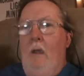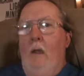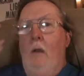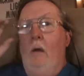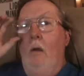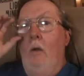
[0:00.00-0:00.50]

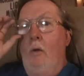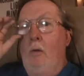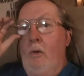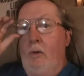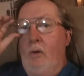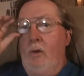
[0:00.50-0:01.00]
Hello,
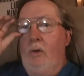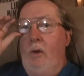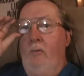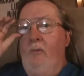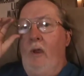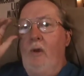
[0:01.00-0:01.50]
this is
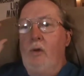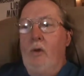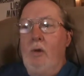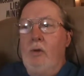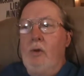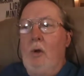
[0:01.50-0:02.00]

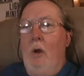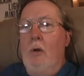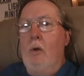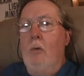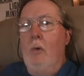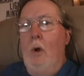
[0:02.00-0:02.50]
Evangelist Dr.